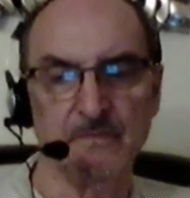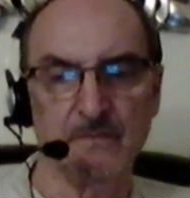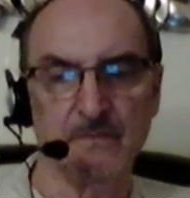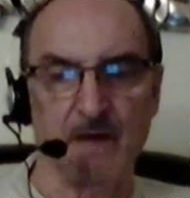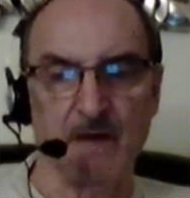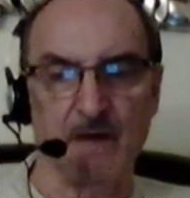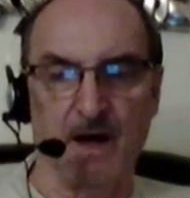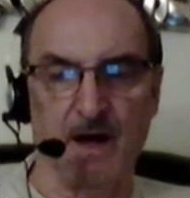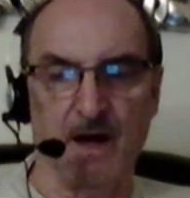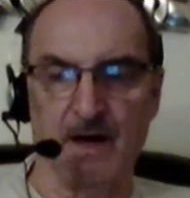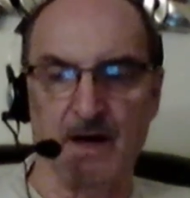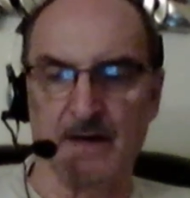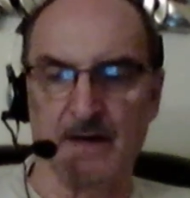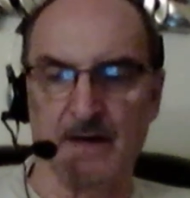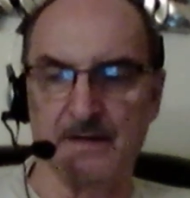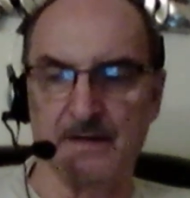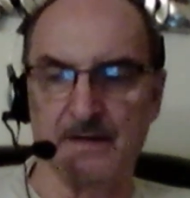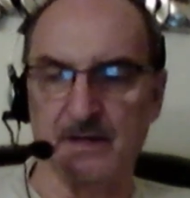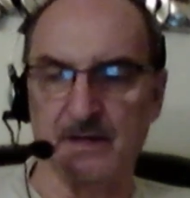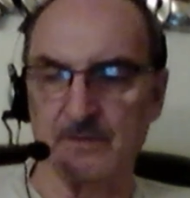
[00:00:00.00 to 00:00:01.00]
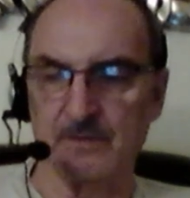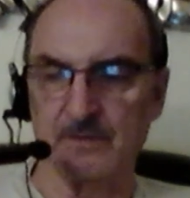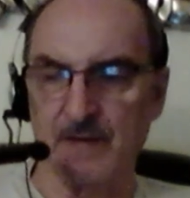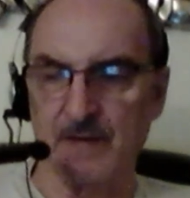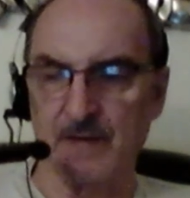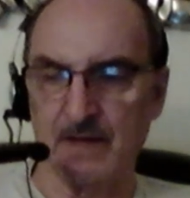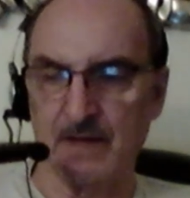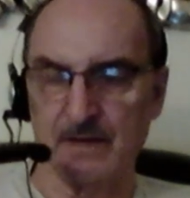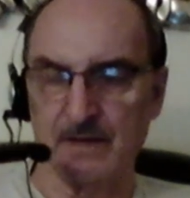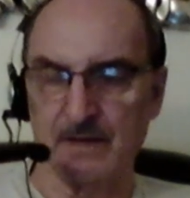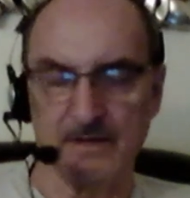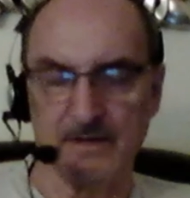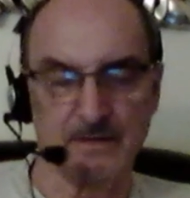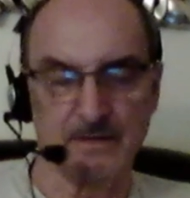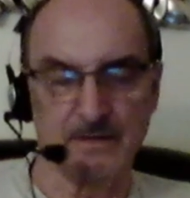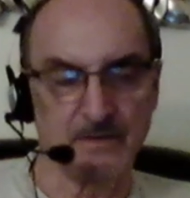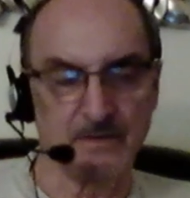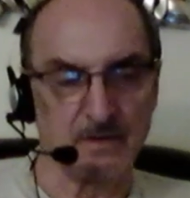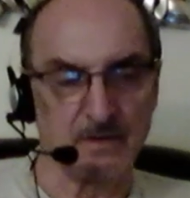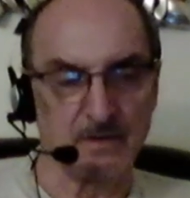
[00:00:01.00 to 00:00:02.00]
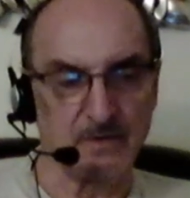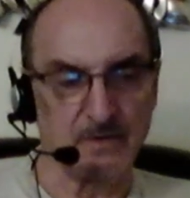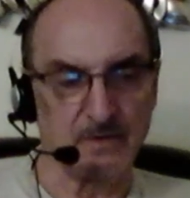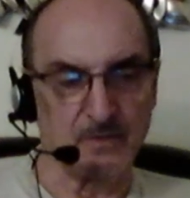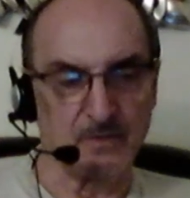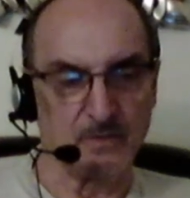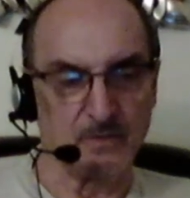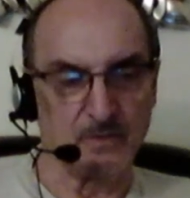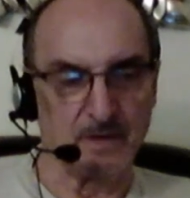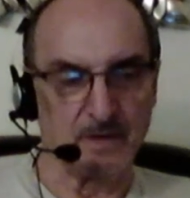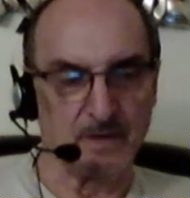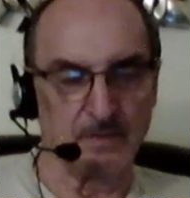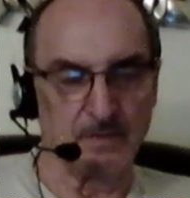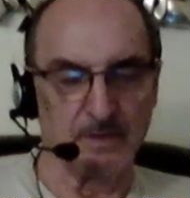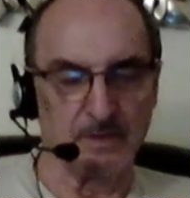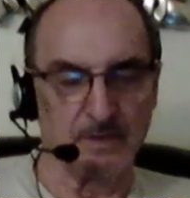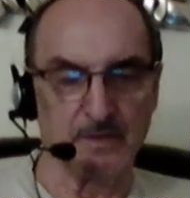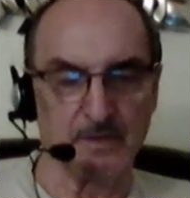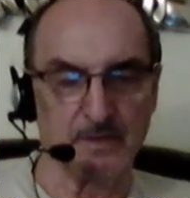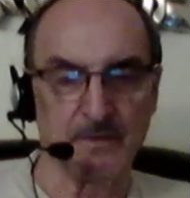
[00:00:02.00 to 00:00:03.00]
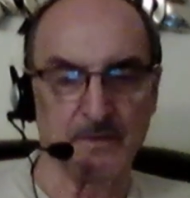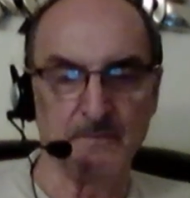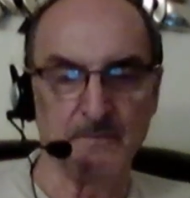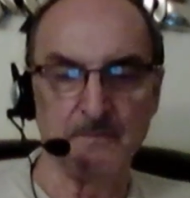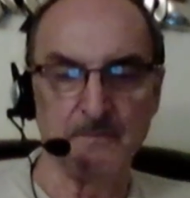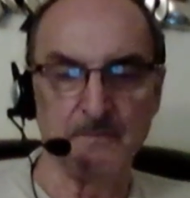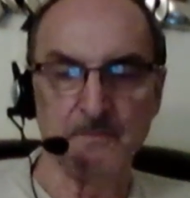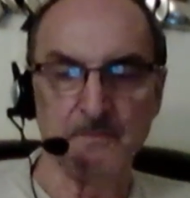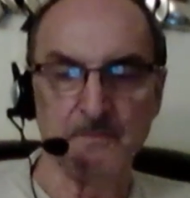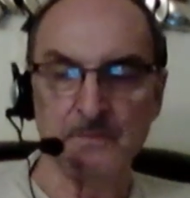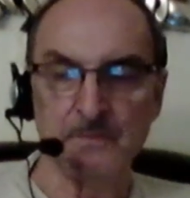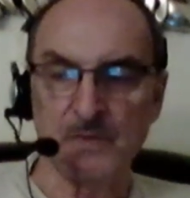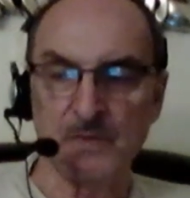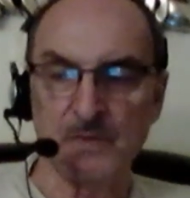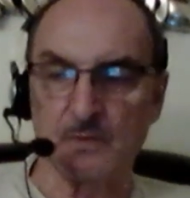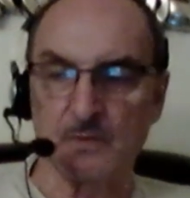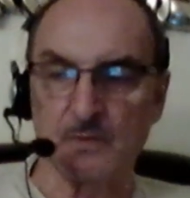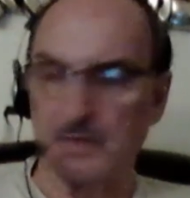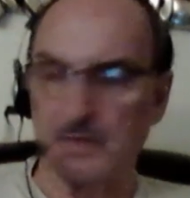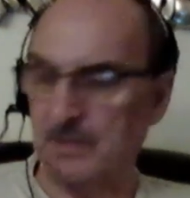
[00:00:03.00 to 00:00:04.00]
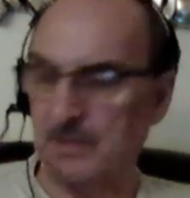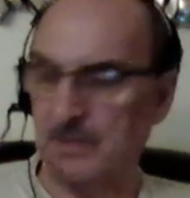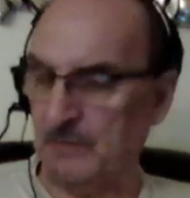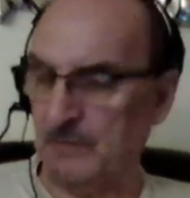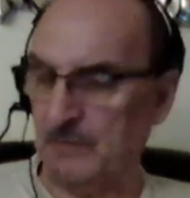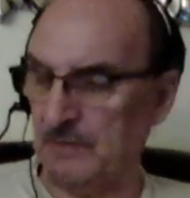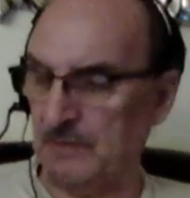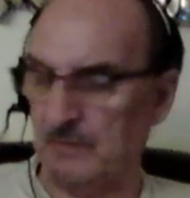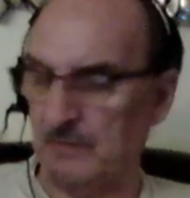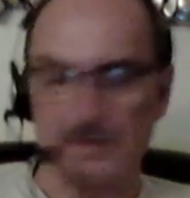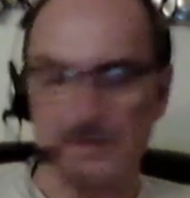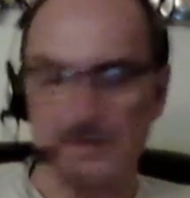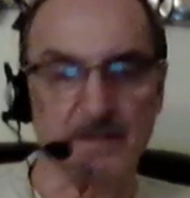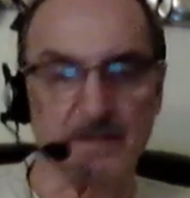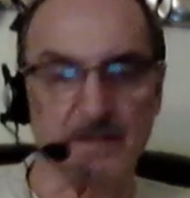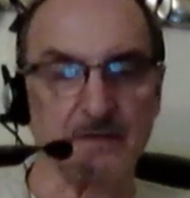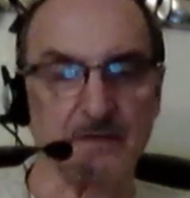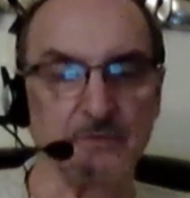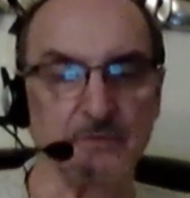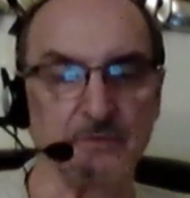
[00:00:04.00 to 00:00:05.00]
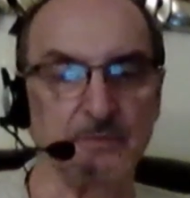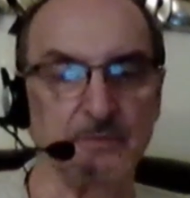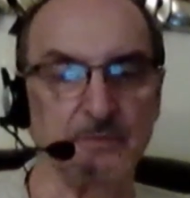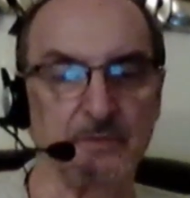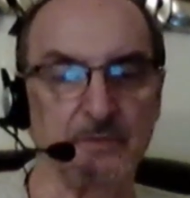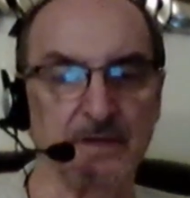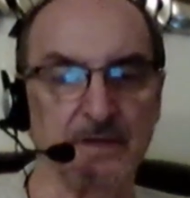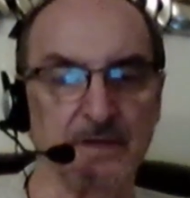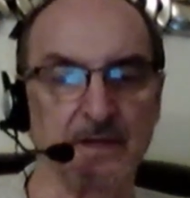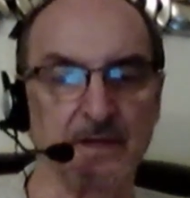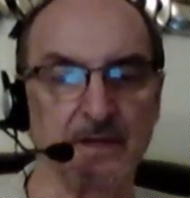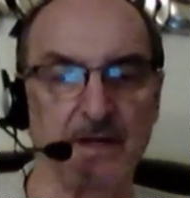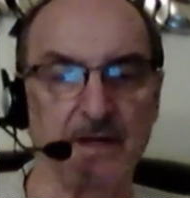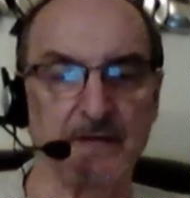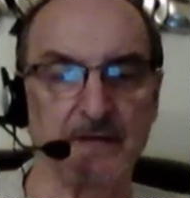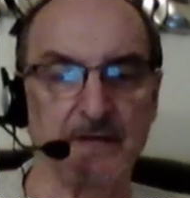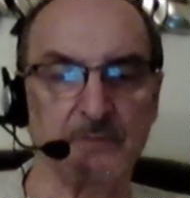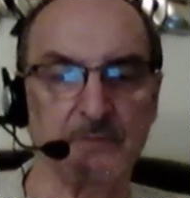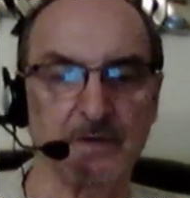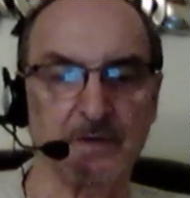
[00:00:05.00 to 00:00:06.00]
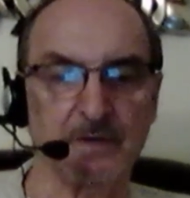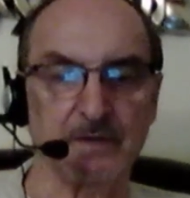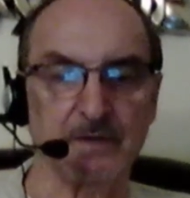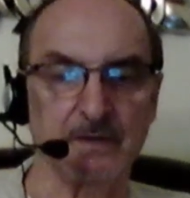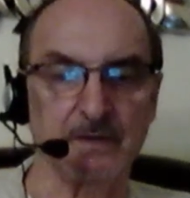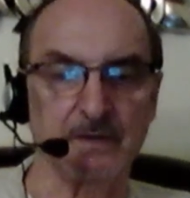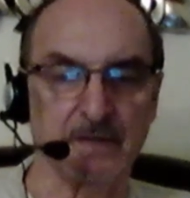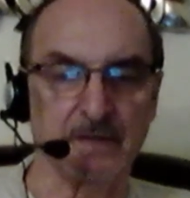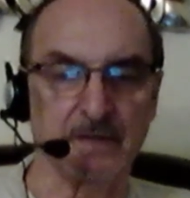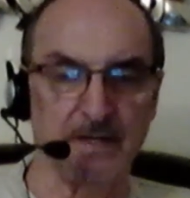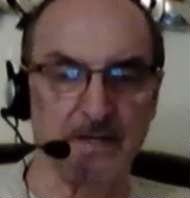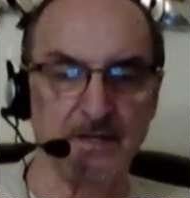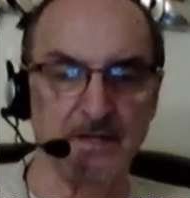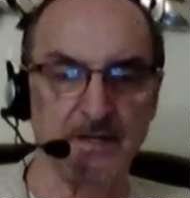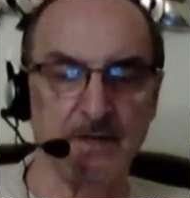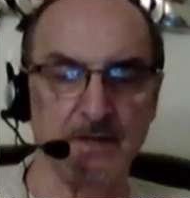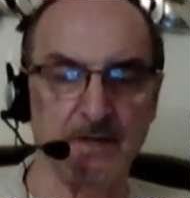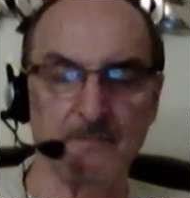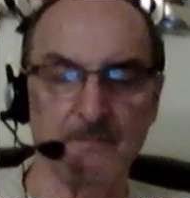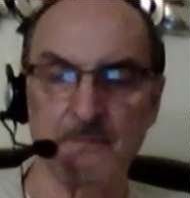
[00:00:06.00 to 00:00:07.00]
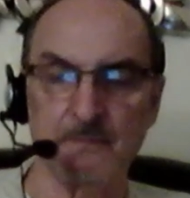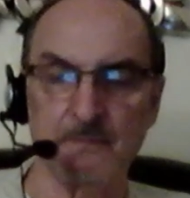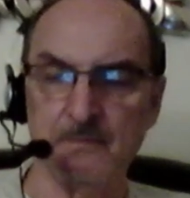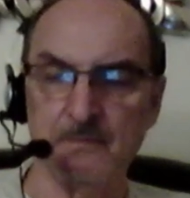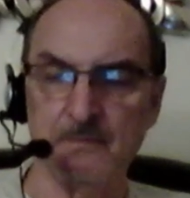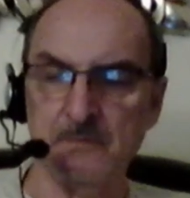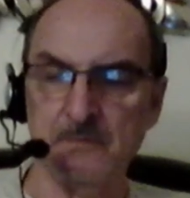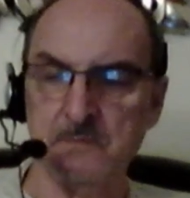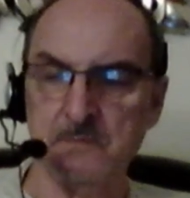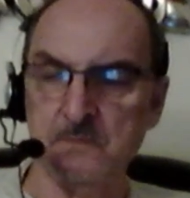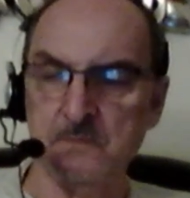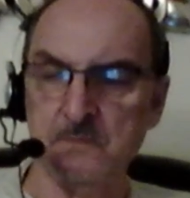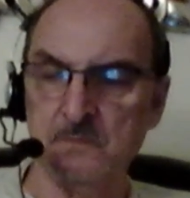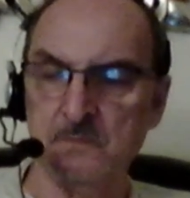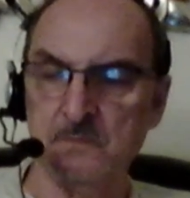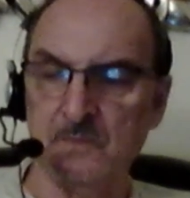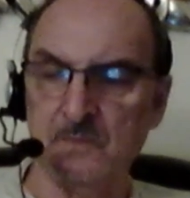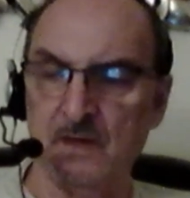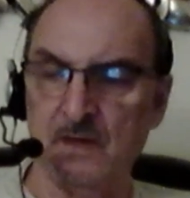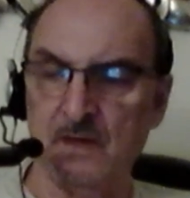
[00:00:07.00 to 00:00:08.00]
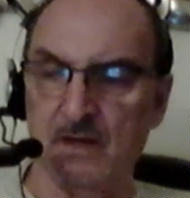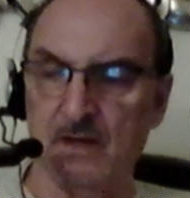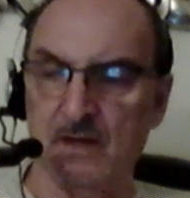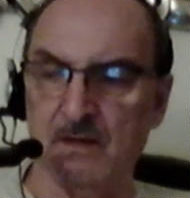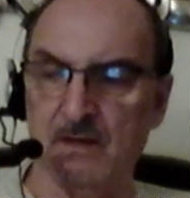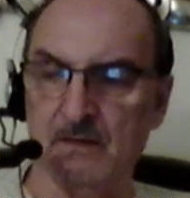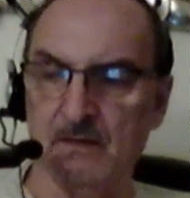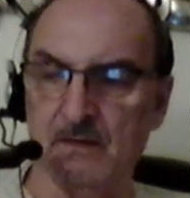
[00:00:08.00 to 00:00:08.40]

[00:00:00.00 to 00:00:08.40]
I had a young man that we were working within the group, within the network in Kenya, and